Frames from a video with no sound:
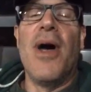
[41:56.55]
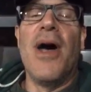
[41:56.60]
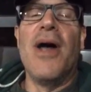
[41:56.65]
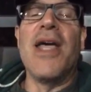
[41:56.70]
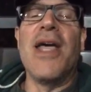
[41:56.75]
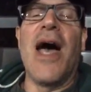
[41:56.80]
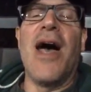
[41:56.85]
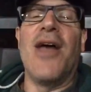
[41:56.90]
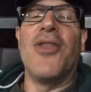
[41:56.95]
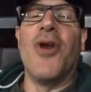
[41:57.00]

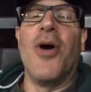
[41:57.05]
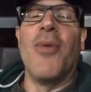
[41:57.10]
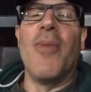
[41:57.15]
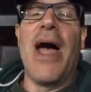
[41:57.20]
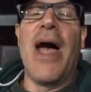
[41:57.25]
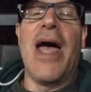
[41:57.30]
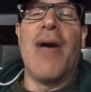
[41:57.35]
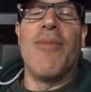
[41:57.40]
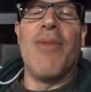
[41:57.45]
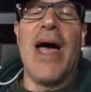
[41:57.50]
Yeah, no,
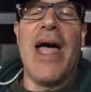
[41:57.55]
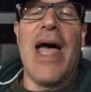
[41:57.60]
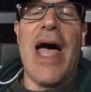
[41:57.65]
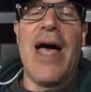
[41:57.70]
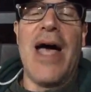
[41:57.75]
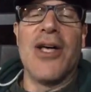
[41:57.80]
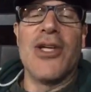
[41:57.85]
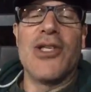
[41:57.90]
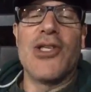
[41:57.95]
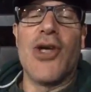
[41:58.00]
my, my
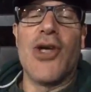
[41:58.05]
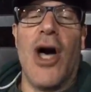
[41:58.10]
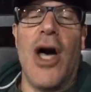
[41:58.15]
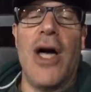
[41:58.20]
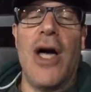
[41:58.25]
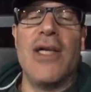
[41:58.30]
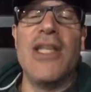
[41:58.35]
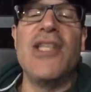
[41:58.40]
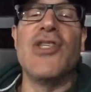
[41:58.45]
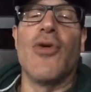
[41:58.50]
Alex
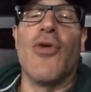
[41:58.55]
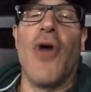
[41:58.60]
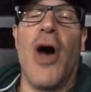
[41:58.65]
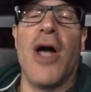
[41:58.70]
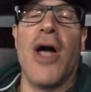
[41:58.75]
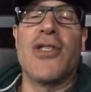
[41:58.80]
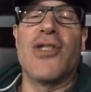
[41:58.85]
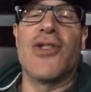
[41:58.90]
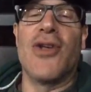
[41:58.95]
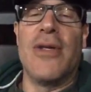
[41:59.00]
Khan, he's a
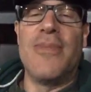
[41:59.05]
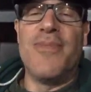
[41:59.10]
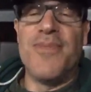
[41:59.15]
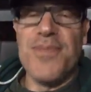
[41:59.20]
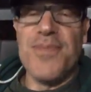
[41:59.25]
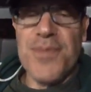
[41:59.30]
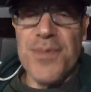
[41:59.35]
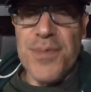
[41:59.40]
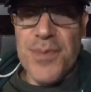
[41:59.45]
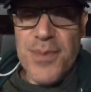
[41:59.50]
rock star.
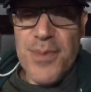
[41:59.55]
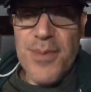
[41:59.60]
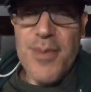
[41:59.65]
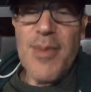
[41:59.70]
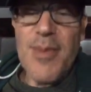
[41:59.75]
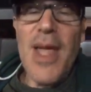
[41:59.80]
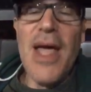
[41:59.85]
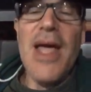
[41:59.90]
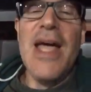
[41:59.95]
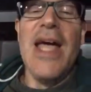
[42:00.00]

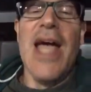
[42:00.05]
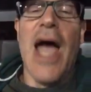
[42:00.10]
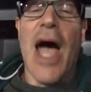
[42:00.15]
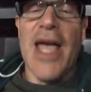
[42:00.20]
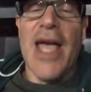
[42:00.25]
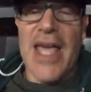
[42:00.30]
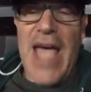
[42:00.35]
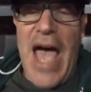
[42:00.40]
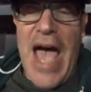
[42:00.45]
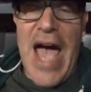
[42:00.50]

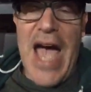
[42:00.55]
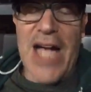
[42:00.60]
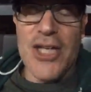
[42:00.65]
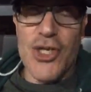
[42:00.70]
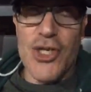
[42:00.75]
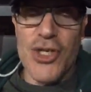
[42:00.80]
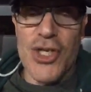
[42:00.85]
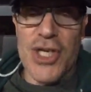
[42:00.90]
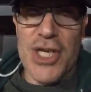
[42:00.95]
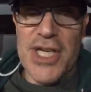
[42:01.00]
He
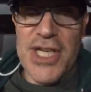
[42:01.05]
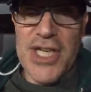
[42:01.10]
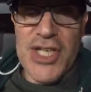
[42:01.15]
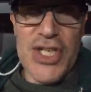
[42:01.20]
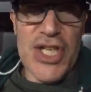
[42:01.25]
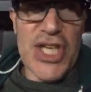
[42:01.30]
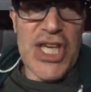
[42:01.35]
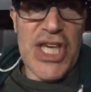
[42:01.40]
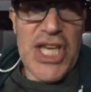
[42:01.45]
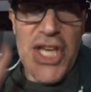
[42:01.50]
actually, he's
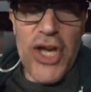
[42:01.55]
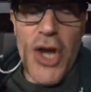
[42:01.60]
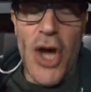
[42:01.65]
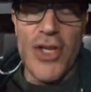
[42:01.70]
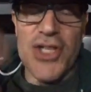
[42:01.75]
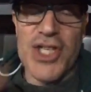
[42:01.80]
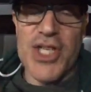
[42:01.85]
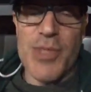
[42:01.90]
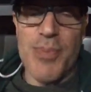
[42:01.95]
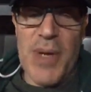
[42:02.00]

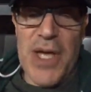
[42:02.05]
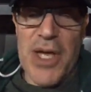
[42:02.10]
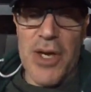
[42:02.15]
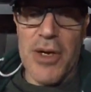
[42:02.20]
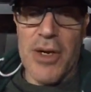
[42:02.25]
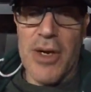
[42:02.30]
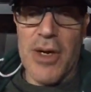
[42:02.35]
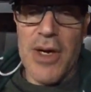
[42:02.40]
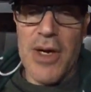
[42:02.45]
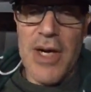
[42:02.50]
keynote
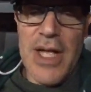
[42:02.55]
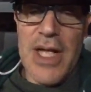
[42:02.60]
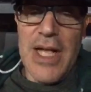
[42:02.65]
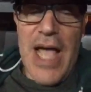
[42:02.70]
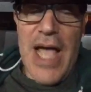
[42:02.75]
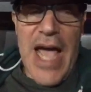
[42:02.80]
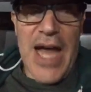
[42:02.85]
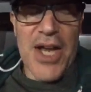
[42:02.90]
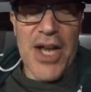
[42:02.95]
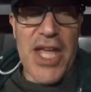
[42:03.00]
speaker.
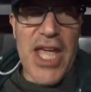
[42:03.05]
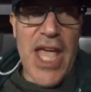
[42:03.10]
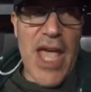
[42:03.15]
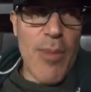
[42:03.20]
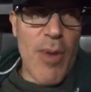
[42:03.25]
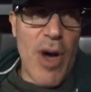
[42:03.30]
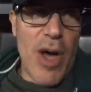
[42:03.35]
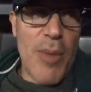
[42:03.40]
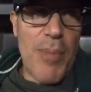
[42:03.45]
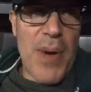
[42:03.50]
And he
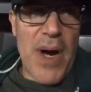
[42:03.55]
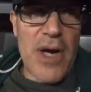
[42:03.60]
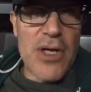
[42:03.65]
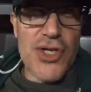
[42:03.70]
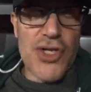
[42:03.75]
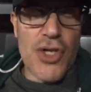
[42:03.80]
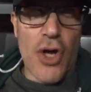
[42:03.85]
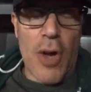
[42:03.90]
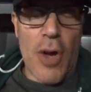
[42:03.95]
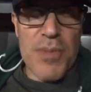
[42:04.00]
came on
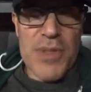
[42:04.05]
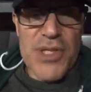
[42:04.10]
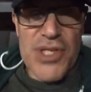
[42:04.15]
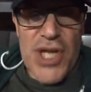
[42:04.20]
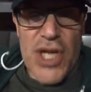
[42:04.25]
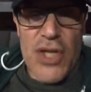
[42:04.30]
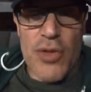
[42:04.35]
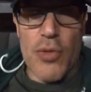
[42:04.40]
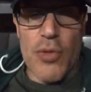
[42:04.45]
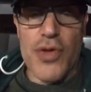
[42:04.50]
Periscope and
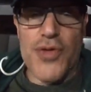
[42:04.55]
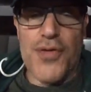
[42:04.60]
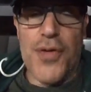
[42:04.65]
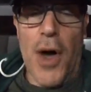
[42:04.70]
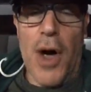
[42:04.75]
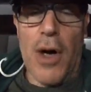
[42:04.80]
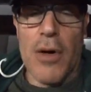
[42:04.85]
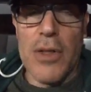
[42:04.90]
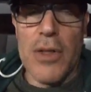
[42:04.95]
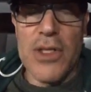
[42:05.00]
said to his
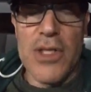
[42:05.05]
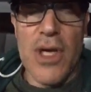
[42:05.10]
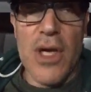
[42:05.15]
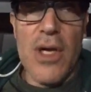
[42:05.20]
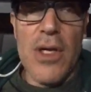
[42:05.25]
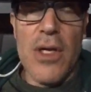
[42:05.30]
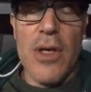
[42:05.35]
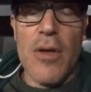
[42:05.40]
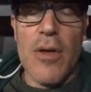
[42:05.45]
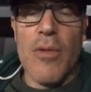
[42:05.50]
followers,
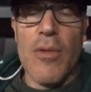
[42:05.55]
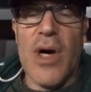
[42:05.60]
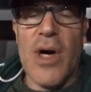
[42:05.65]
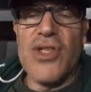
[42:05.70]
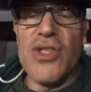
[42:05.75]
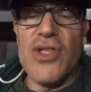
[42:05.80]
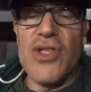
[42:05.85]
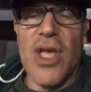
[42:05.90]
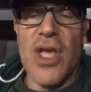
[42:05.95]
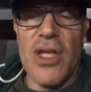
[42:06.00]
what
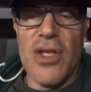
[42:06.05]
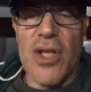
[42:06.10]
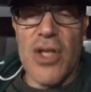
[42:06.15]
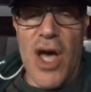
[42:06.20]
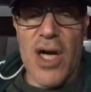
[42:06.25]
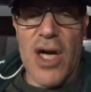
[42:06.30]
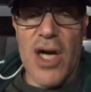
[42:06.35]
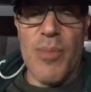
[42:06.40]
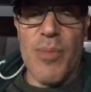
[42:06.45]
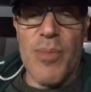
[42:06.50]
should I
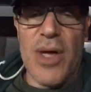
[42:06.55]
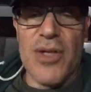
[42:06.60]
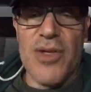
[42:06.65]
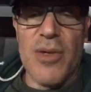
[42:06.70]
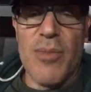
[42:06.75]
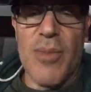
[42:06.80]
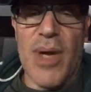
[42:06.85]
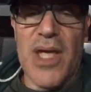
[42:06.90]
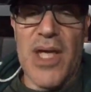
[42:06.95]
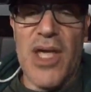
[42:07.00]
talk about
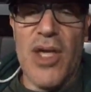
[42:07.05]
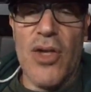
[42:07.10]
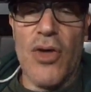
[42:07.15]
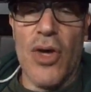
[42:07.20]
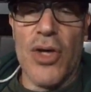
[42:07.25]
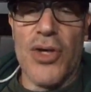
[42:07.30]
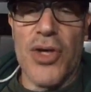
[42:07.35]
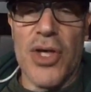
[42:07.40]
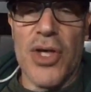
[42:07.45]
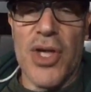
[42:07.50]
in my
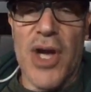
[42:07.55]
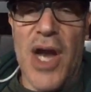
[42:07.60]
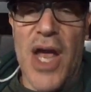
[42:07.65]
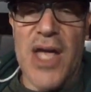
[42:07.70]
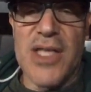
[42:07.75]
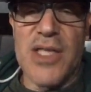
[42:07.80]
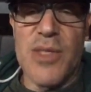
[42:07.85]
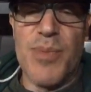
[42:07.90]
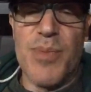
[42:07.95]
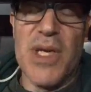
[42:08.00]
keynote
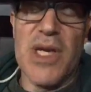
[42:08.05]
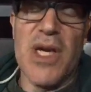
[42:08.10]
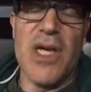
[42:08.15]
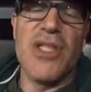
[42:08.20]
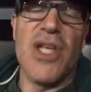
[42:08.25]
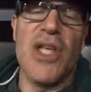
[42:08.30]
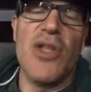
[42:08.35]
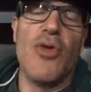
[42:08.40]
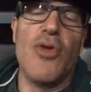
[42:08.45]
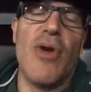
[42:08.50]
address? Because
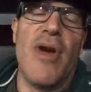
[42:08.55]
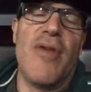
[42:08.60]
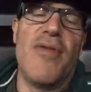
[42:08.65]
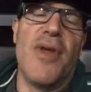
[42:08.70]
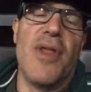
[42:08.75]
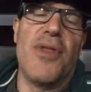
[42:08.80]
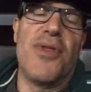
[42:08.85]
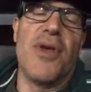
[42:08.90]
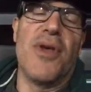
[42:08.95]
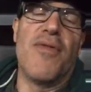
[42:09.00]
I do
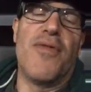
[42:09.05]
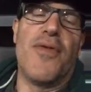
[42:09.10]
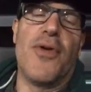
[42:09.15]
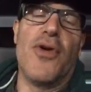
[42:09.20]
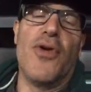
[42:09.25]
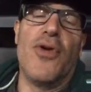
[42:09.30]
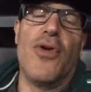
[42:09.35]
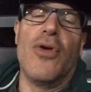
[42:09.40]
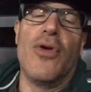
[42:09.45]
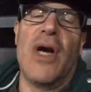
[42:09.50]
everything for
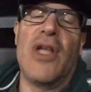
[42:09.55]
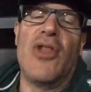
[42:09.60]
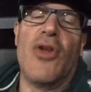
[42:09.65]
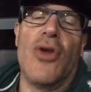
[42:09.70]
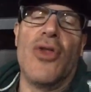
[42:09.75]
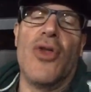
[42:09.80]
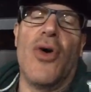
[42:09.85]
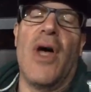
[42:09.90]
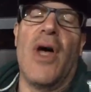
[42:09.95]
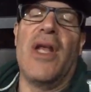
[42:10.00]
you. I
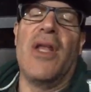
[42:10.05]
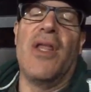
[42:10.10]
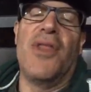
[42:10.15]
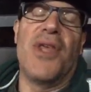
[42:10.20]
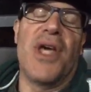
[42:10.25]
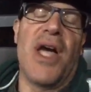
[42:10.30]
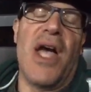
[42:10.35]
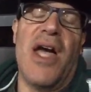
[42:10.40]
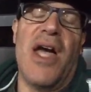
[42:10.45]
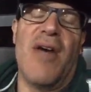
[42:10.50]
don't know
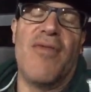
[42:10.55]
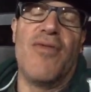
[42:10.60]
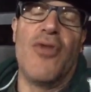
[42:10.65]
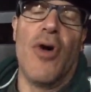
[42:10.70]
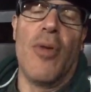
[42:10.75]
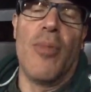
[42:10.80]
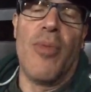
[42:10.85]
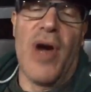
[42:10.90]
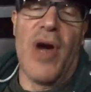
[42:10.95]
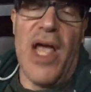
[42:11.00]
anything. I have
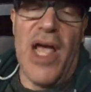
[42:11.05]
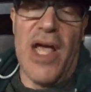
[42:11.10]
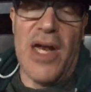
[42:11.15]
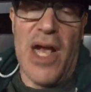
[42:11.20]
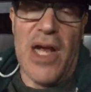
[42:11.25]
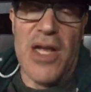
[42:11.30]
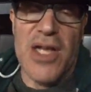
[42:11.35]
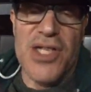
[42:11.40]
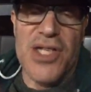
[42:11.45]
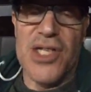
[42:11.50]
no brain.
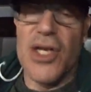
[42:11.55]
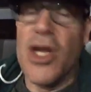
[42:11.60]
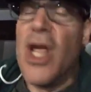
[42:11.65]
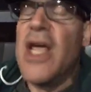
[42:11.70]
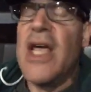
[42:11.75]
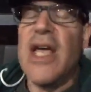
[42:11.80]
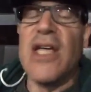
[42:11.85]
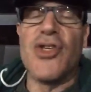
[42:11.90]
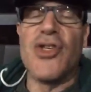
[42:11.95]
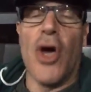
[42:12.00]
I listen.
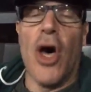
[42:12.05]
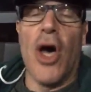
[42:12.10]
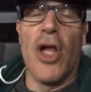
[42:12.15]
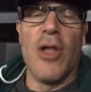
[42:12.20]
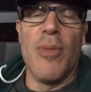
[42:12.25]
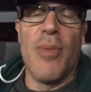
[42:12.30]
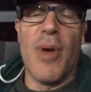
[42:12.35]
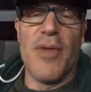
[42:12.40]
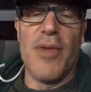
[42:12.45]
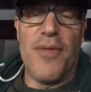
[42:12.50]
It's all
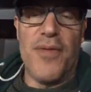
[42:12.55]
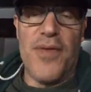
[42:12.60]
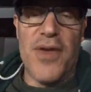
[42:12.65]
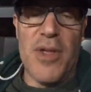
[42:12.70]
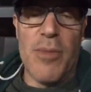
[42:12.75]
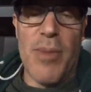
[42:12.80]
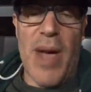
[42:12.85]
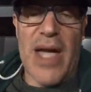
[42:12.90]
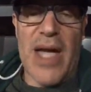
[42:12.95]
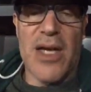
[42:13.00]
about
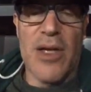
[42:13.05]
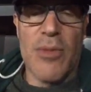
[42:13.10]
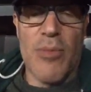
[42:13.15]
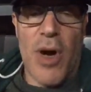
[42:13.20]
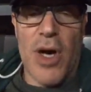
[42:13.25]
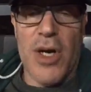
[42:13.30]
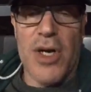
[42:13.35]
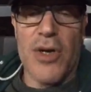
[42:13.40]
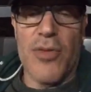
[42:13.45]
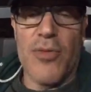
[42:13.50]
feedback and
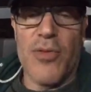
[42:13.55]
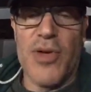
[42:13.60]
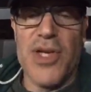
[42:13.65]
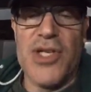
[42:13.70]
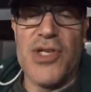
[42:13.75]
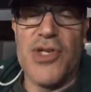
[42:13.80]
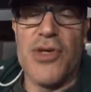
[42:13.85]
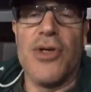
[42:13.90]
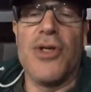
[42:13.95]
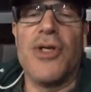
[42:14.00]
market
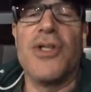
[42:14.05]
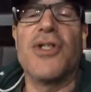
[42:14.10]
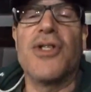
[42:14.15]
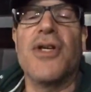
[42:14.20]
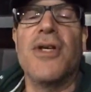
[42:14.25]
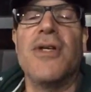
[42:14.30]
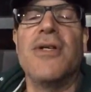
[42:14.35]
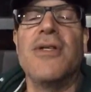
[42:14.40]
research.